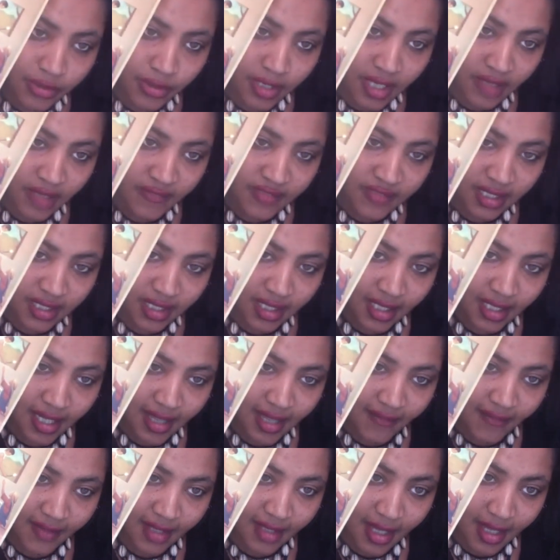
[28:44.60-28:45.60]
gifts and to
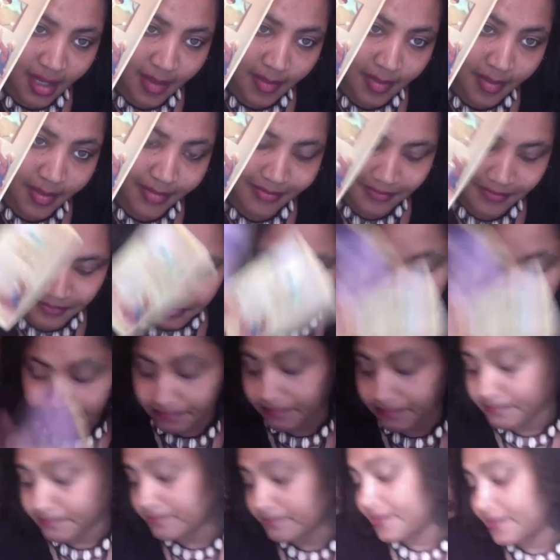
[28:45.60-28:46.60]
level up.
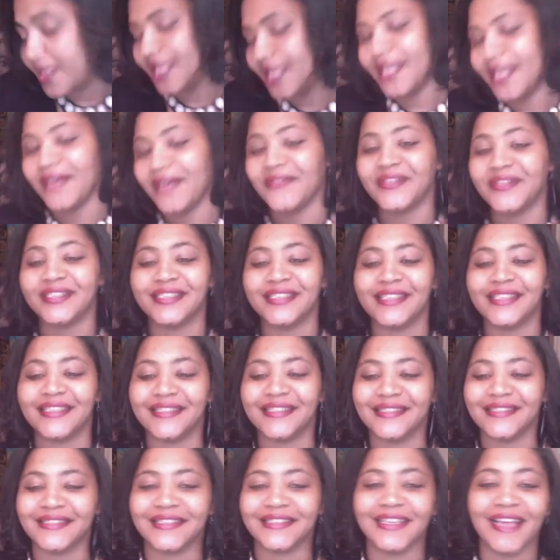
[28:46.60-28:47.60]
I love you, sis.
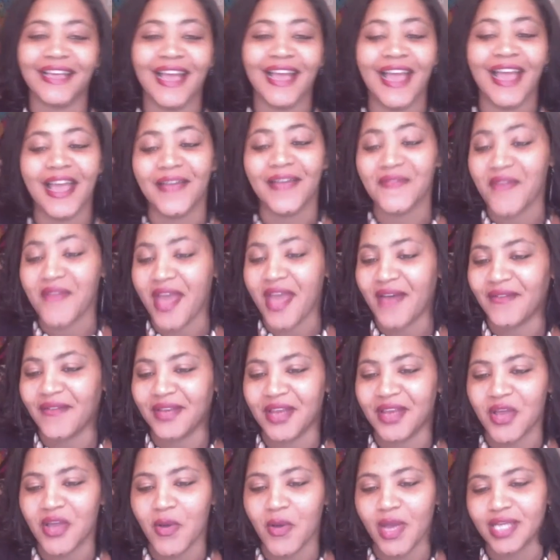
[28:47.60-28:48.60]
If you have
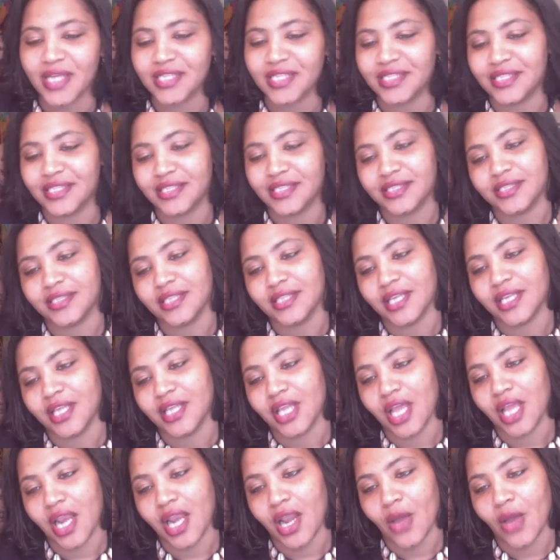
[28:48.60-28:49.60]
any questions,
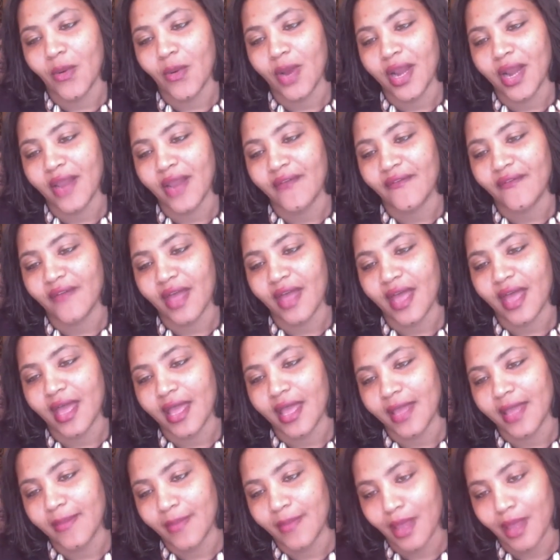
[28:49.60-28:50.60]
you know where to find
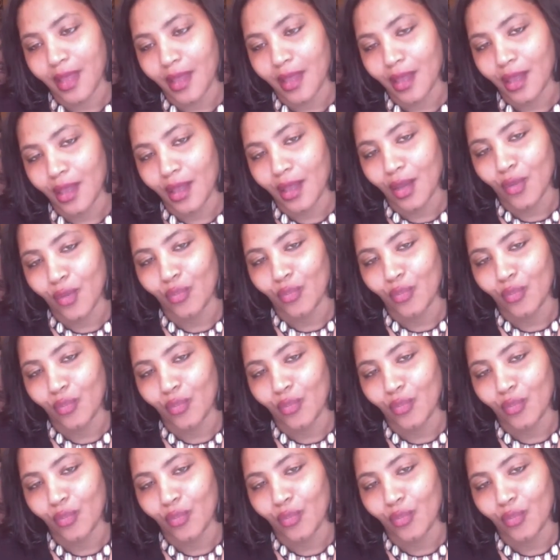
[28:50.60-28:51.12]
me.